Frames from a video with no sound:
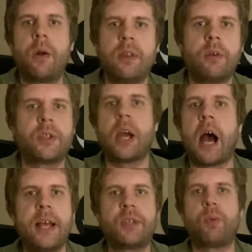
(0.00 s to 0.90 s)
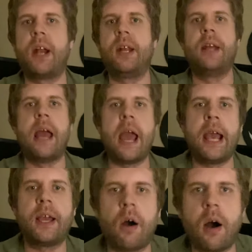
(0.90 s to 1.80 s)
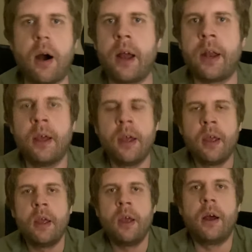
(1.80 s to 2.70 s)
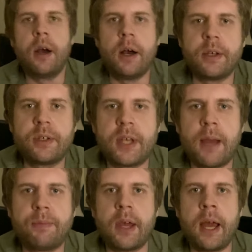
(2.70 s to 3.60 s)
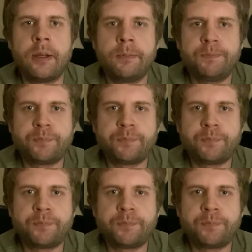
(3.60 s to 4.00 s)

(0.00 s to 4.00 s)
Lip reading: and there's guys ready to egg it on. Same thing,